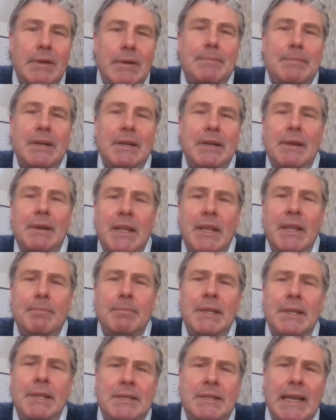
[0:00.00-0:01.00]
were rapidly
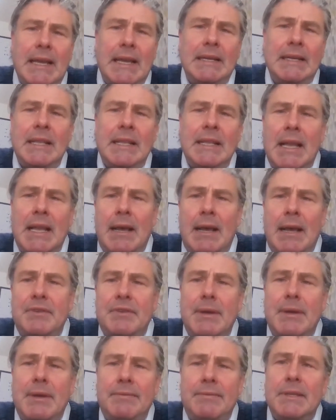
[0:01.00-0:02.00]
rehabilitated in the
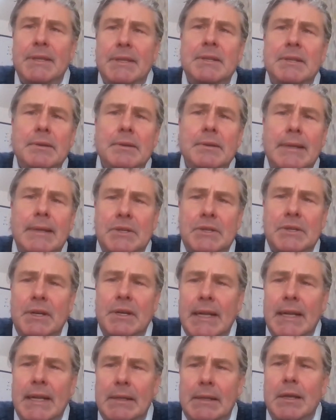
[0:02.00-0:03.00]
aftermath of the
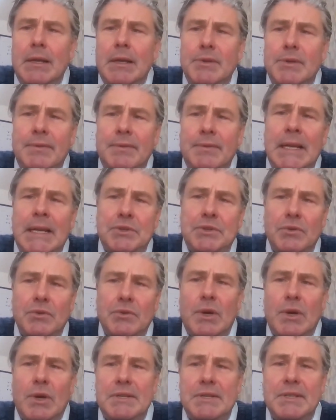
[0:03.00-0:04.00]
2008 global
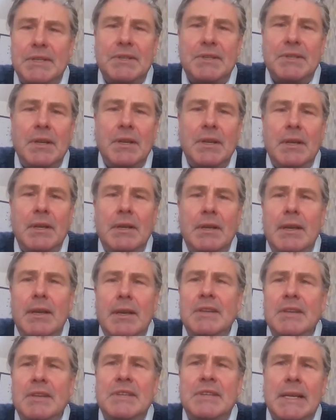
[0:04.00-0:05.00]
financial crisis,
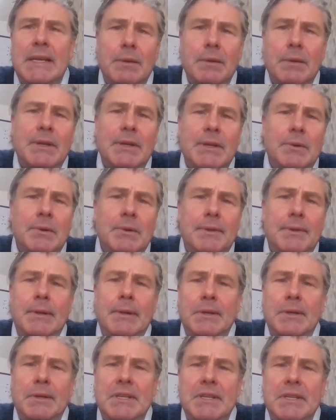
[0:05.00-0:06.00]
as economic
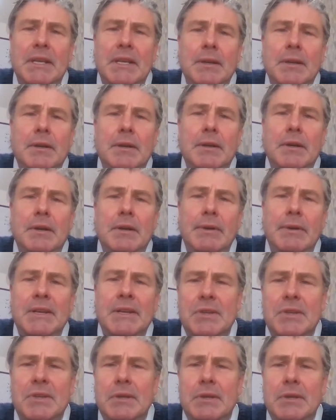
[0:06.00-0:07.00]
orthodoxy
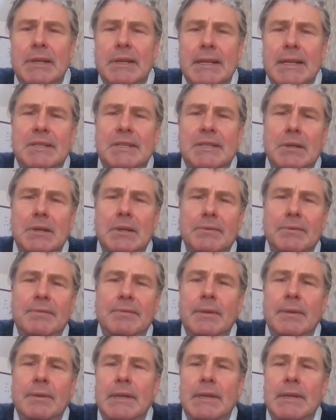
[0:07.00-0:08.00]
reasserted
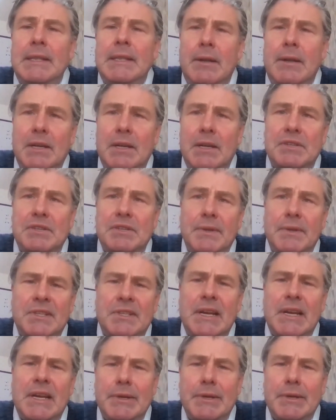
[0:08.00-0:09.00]
itself in the guise of
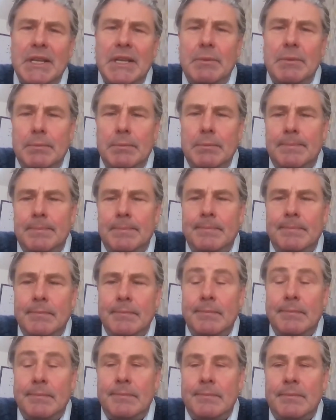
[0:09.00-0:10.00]
austerity.
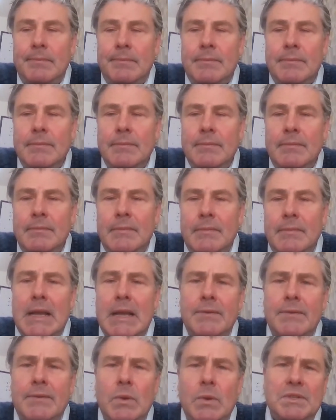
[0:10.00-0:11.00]

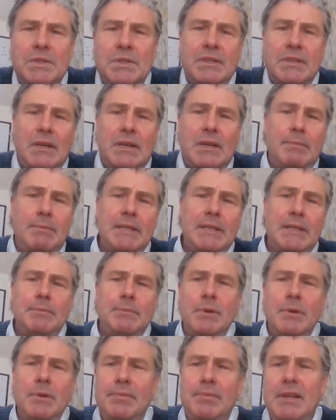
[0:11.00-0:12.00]
Now, of course, as I
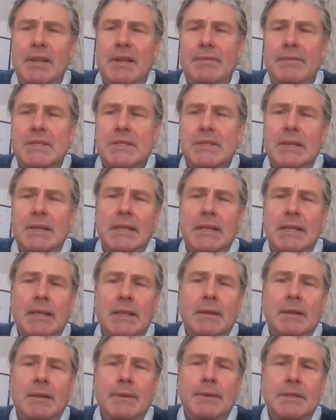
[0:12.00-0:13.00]
made the point previously
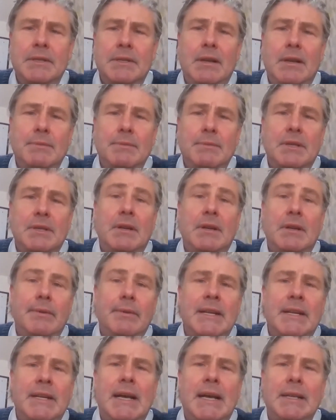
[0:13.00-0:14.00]
in the Times
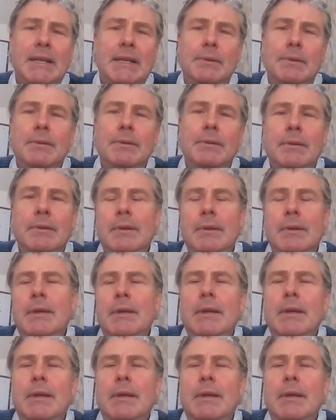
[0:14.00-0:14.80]
I read article,